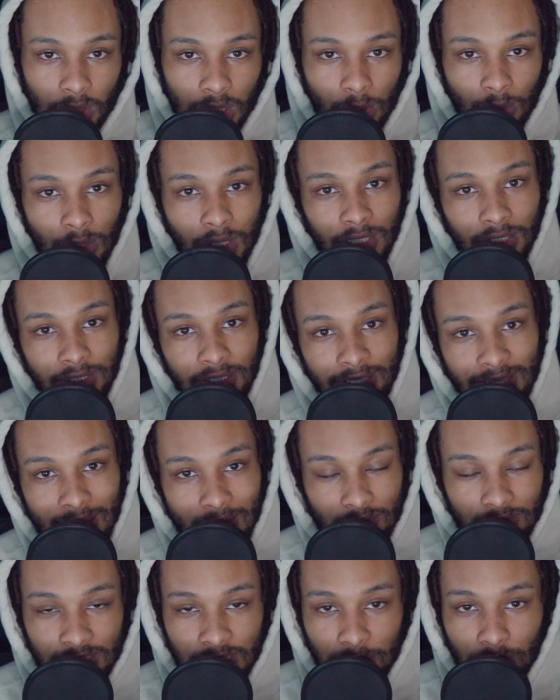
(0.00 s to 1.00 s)
well, like the
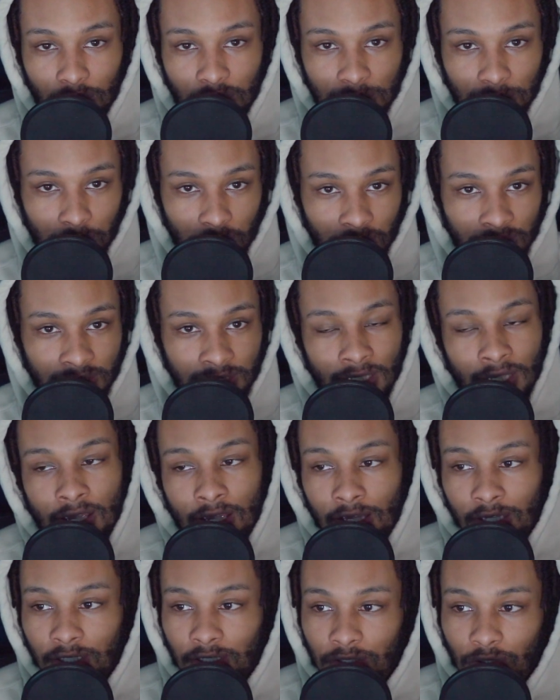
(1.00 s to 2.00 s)
Galaxy Buds Plus
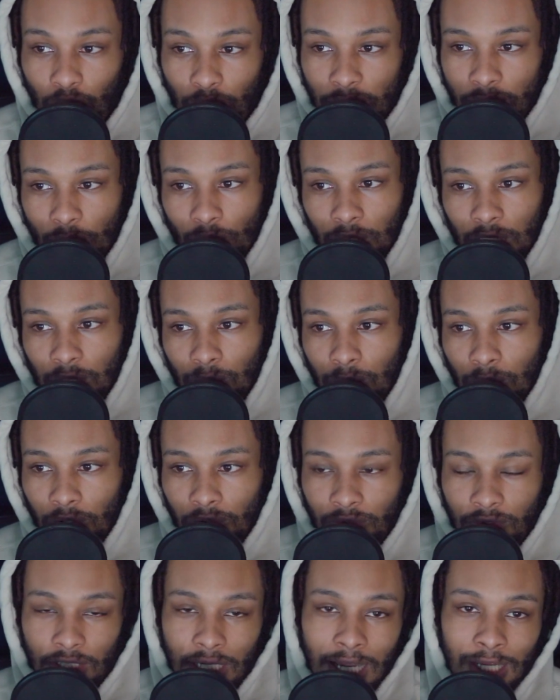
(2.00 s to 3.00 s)
do that really well.
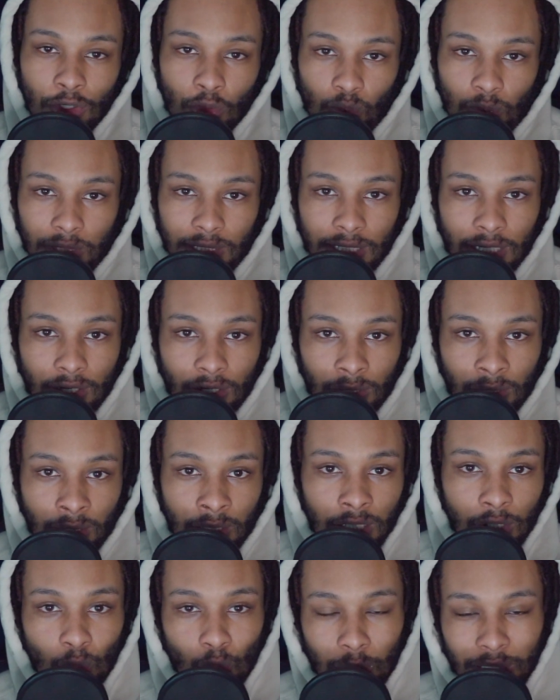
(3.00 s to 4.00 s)
I don't really hear the
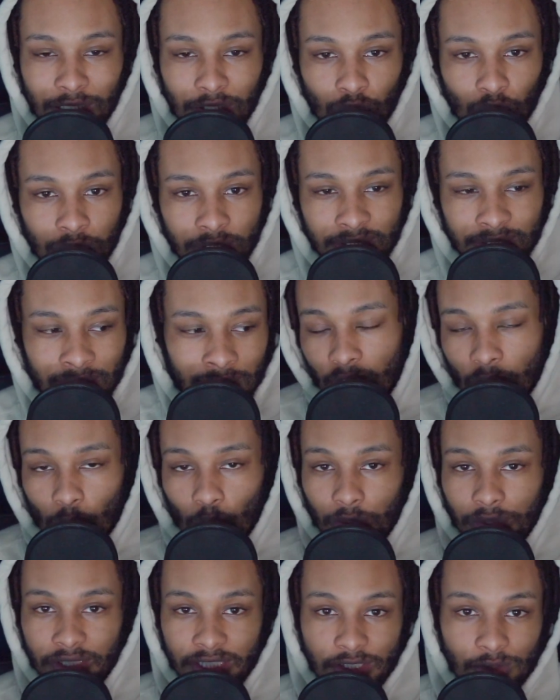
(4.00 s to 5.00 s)
white noise. With
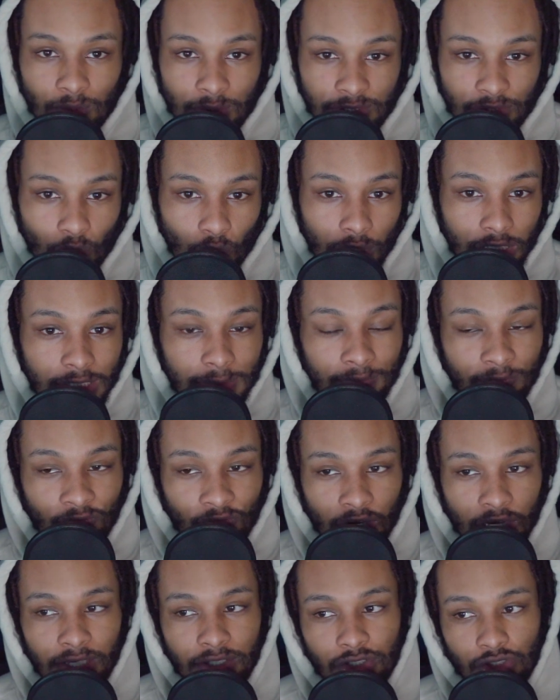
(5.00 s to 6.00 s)
these ones though, it's
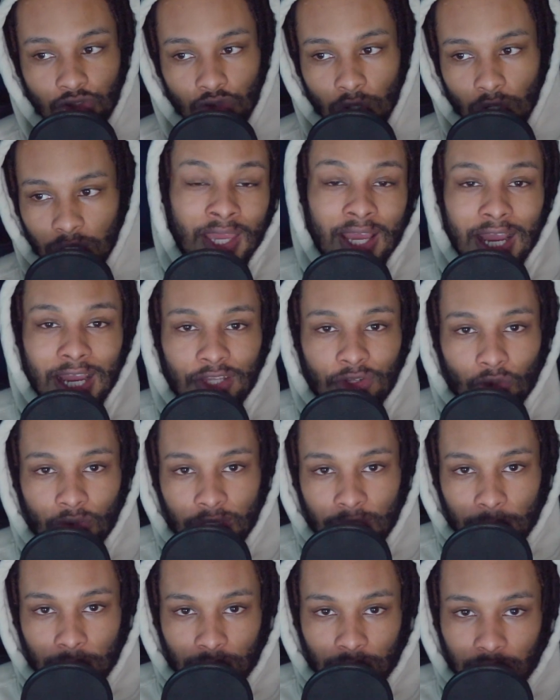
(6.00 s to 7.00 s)
very strong. I know
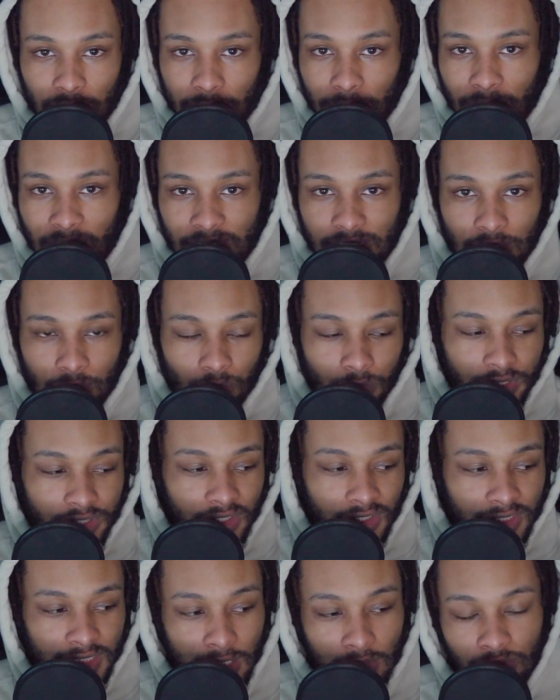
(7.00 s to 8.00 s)
that like based on
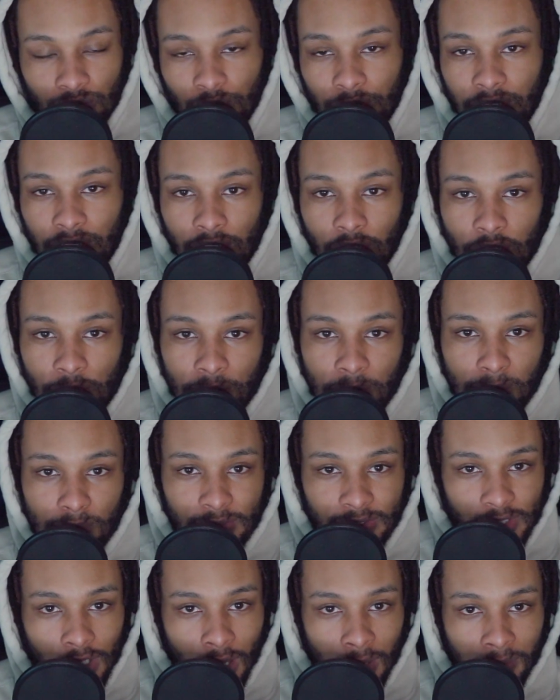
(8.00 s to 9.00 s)
research, I was reading other people's
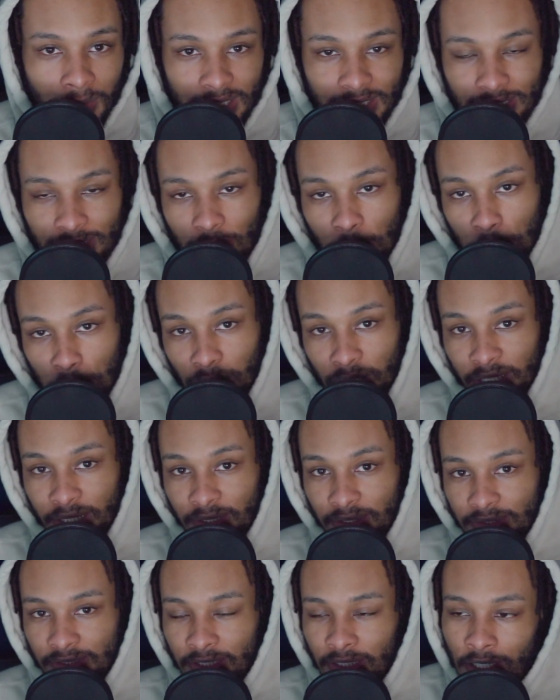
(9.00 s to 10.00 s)
comments and
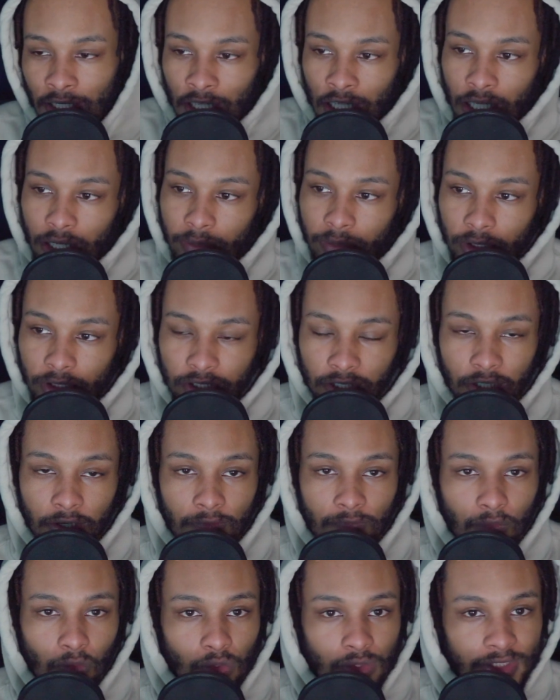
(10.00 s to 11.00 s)
complaints about the
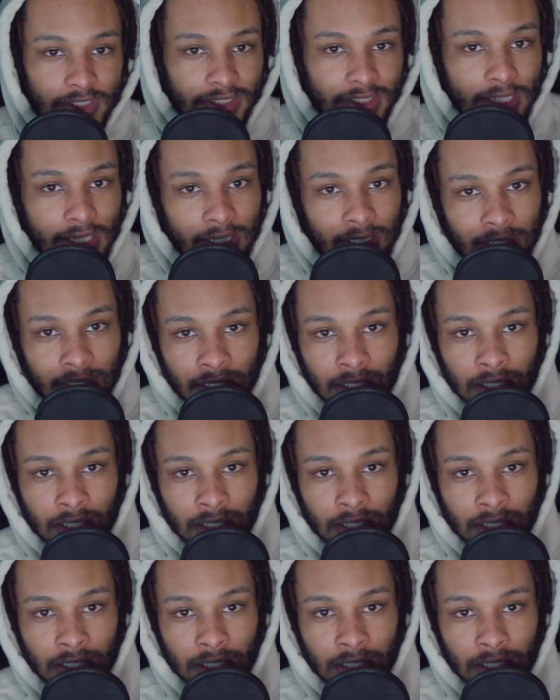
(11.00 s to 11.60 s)
earphones, and that